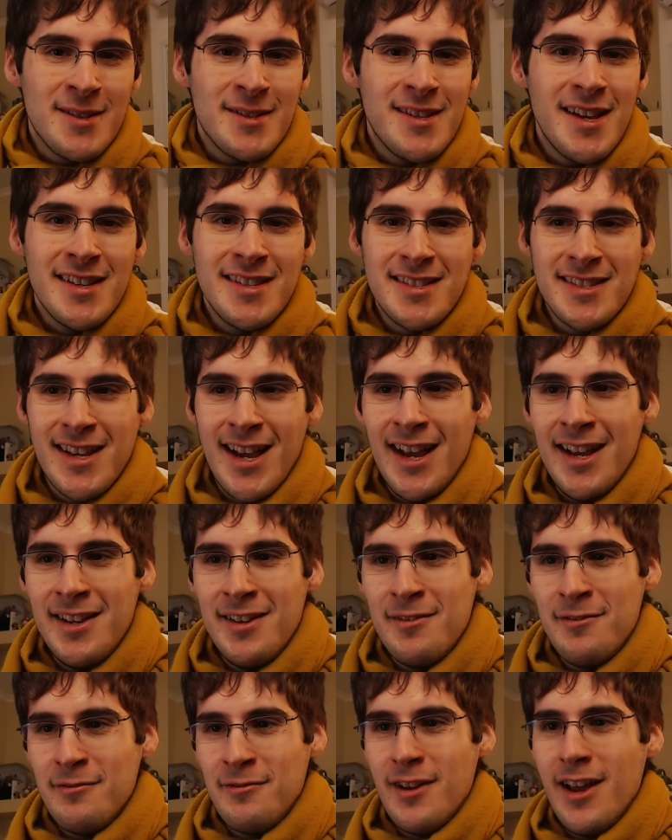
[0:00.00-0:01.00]
that's kind
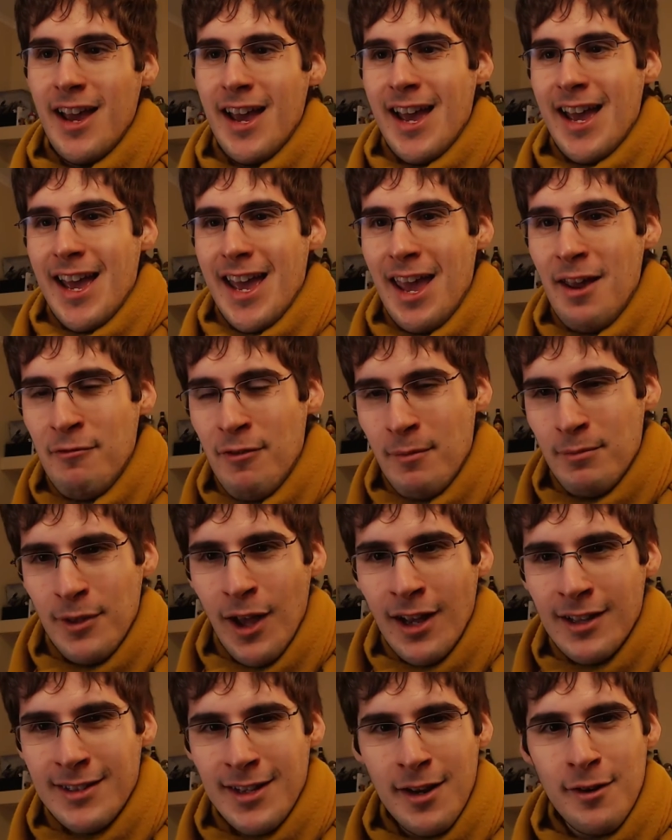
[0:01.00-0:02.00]
of if I'm
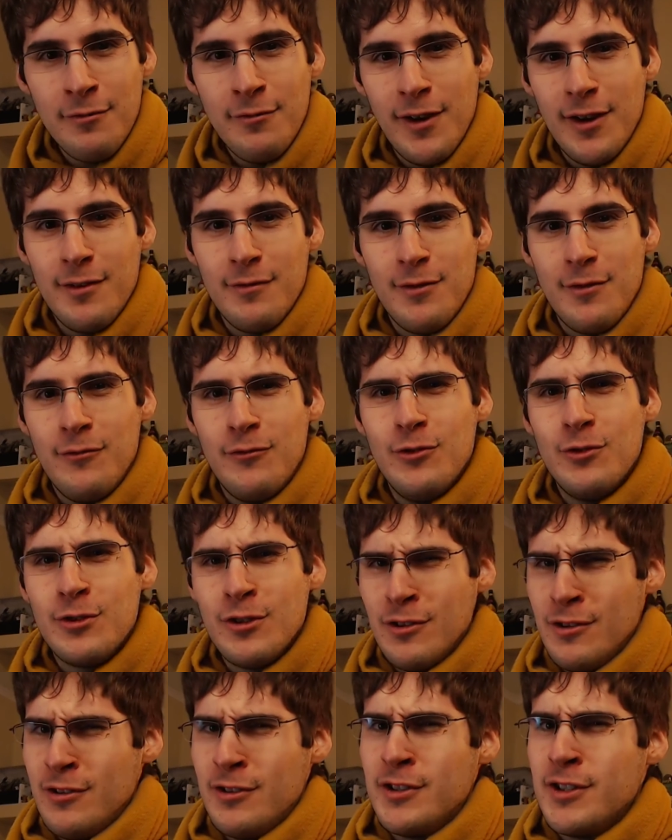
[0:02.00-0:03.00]
not terrified of the
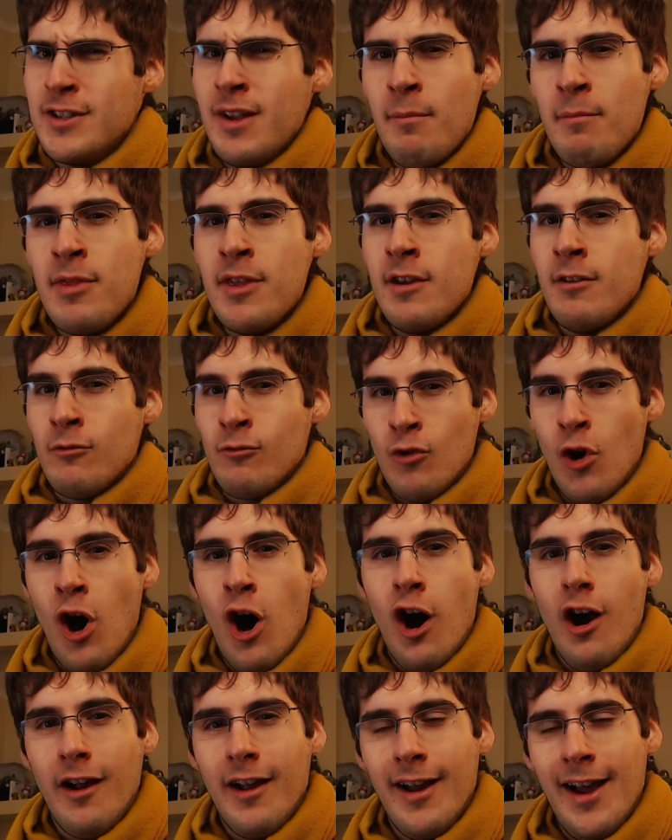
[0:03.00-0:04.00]
future, there's something
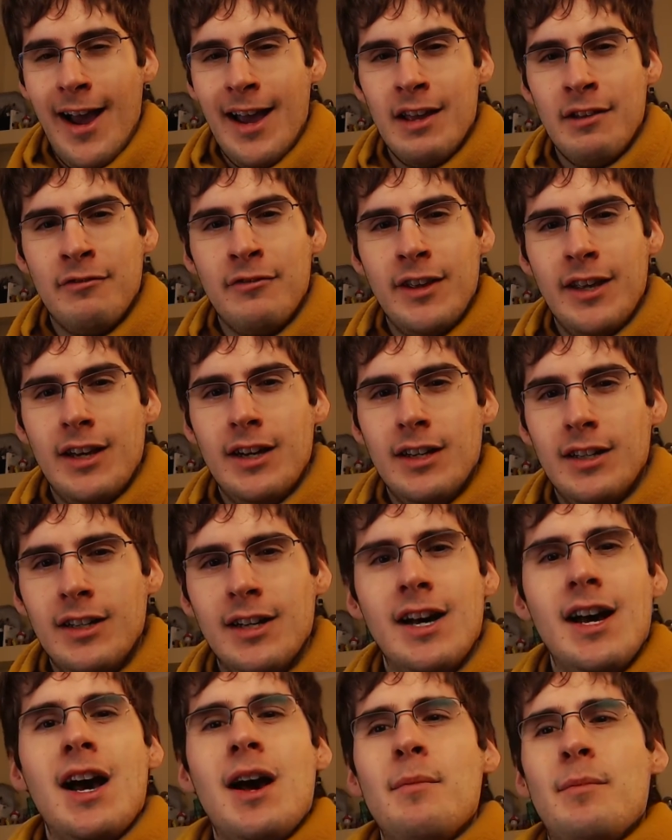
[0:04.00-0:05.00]
wrong, I feel,
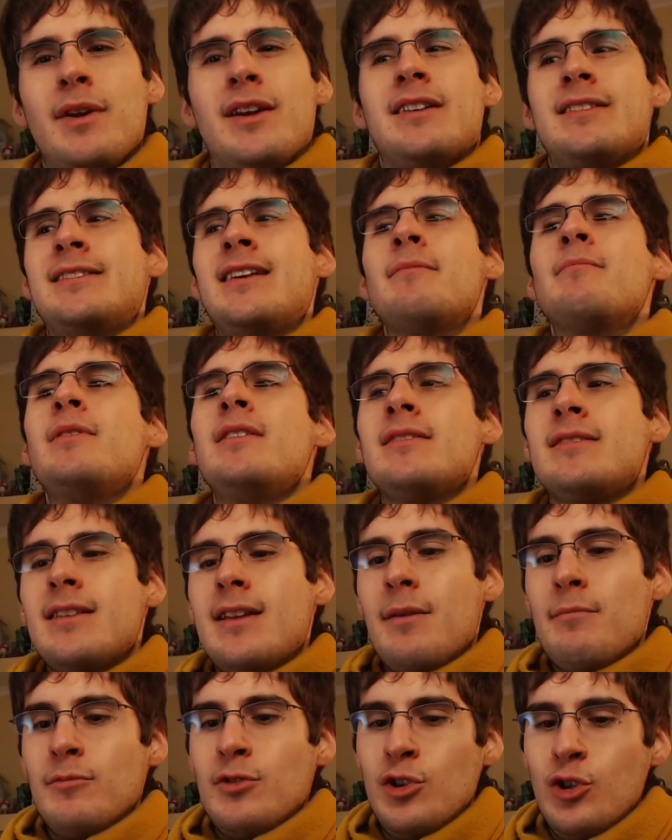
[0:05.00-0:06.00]
because that means that
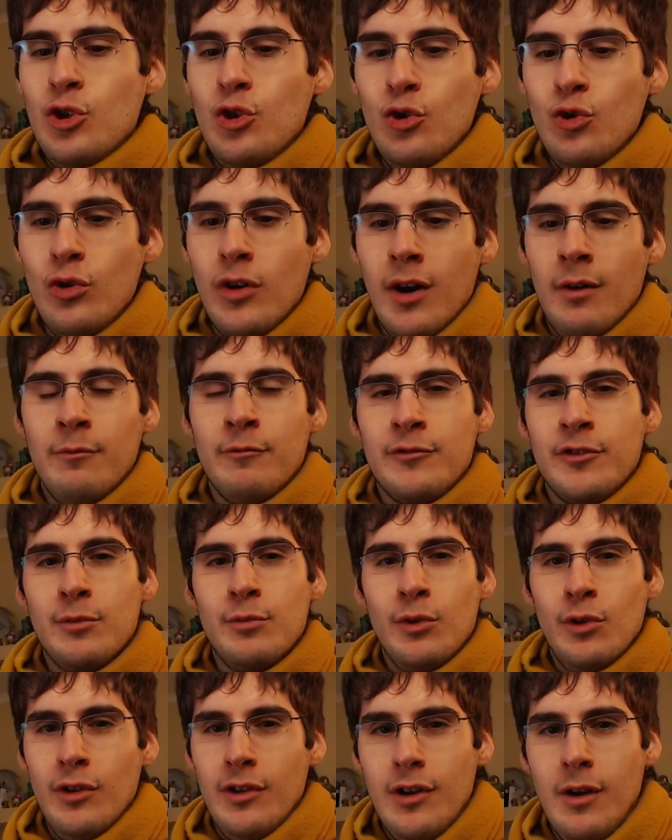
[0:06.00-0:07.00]
I'm too
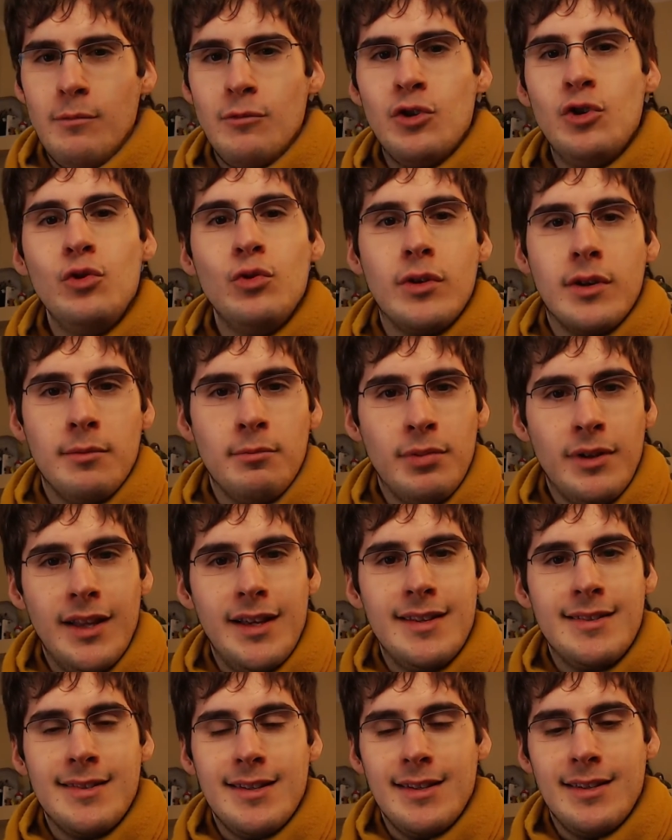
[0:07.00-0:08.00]
comfortable and I'm too
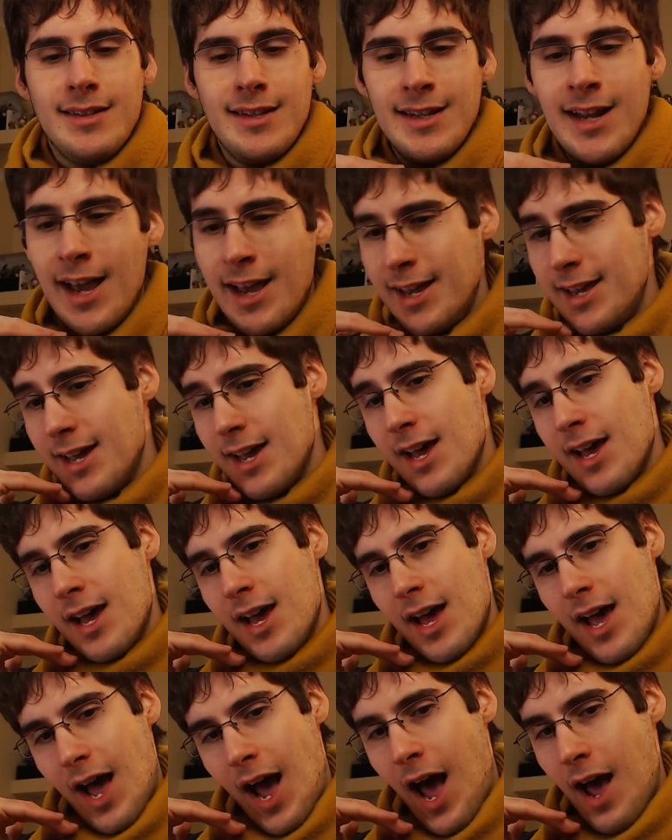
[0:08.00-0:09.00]
complacent. And I
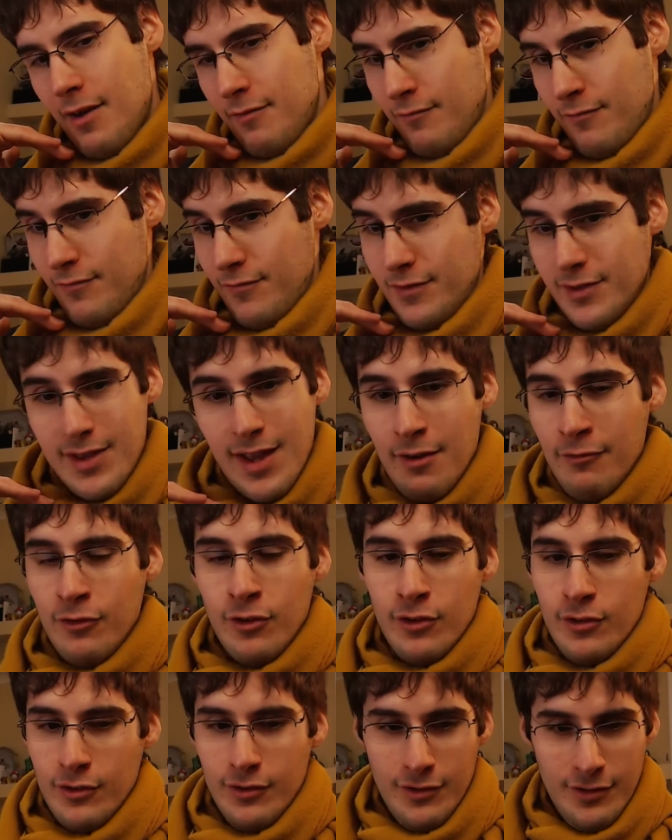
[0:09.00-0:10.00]
I've
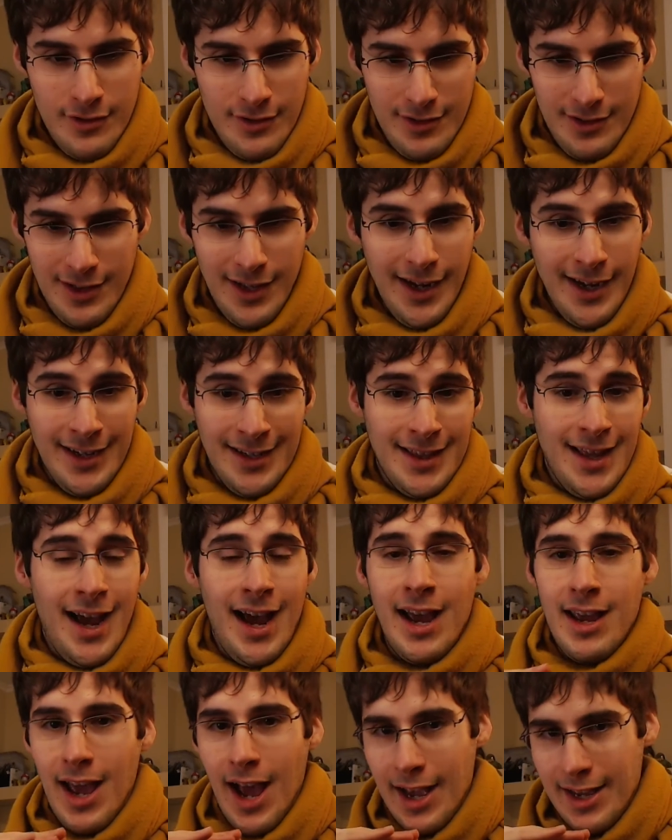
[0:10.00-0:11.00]
never liked that.
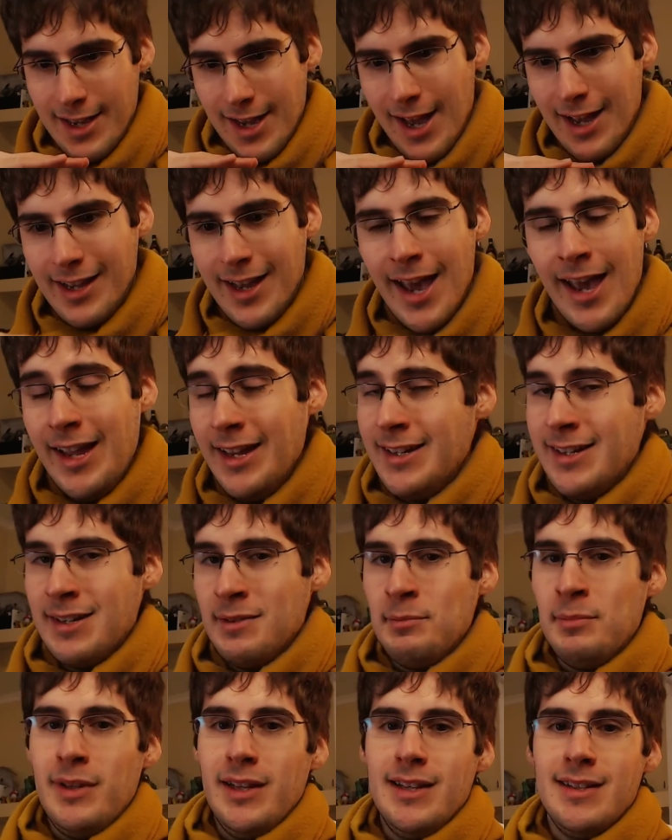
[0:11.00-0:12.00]
I I, I hate
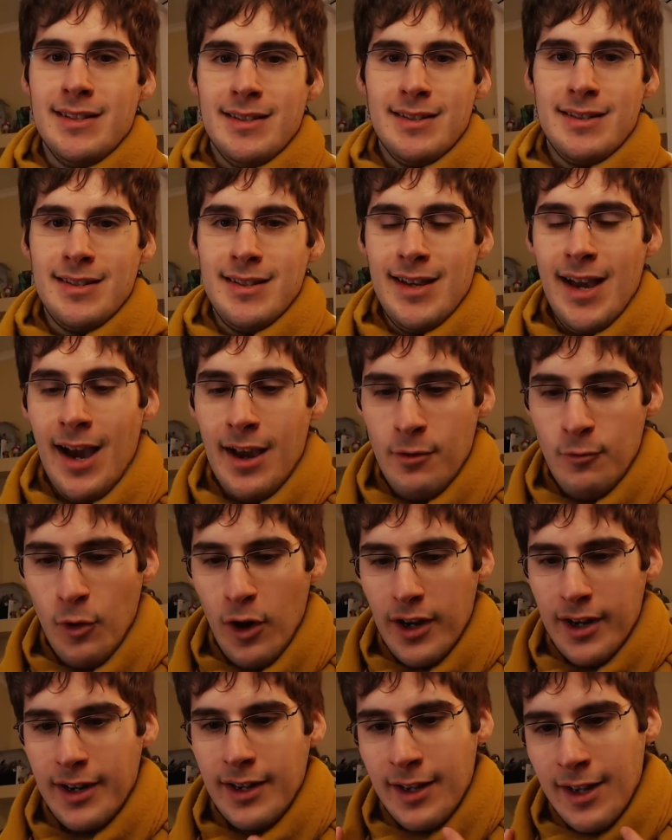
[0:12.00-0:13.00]
complacency. I
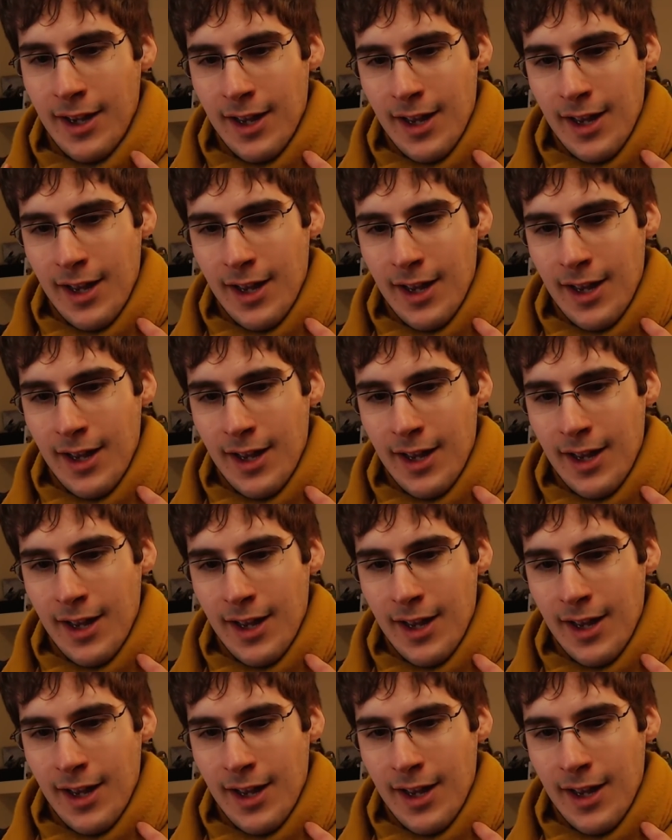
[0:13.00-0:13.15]
wanna